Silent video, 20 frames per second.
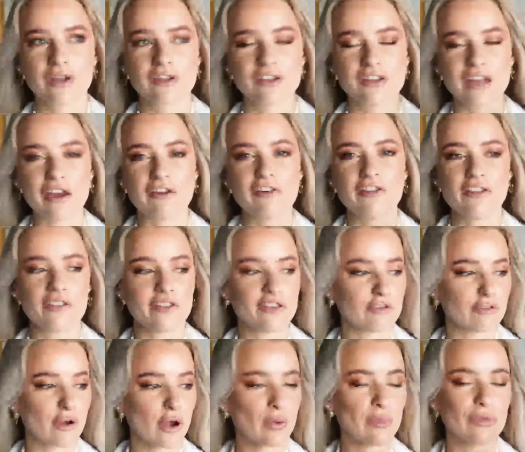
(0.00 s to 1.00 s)
It's the area that they
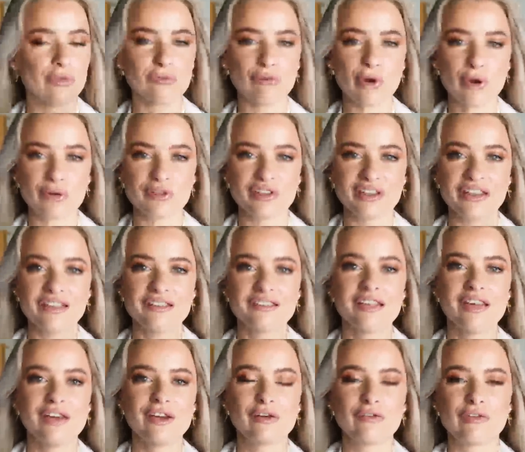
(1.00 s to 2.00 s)
grow the roses
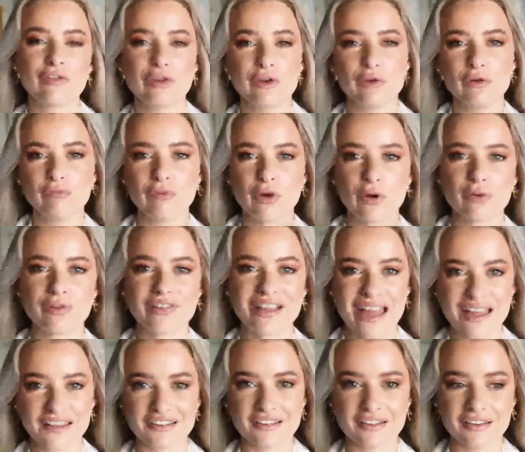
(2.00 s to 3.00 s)
for the new Rose
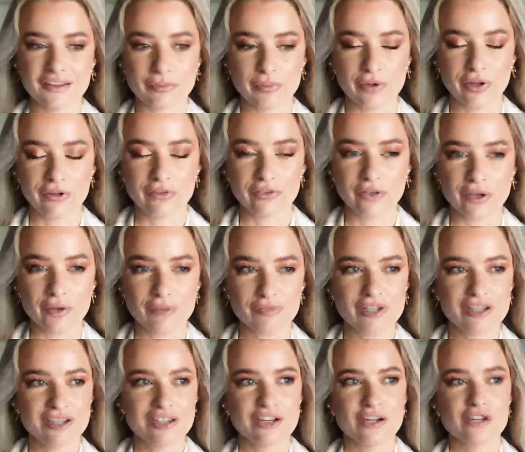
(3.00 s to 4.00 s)
Essence perfume.
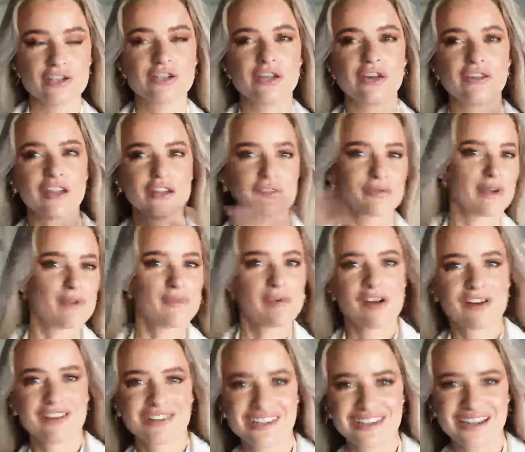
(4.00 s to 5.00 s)
So that's what I'm
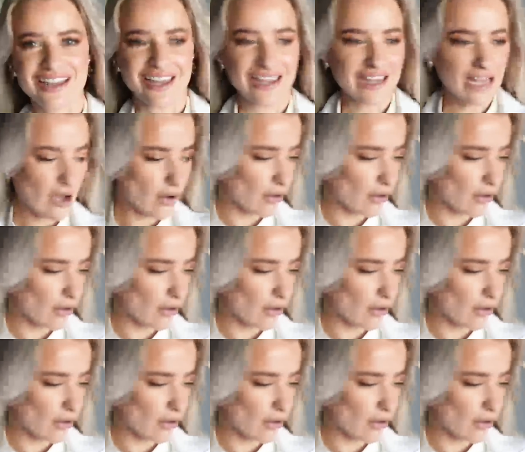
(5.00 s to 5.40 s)
wearing today.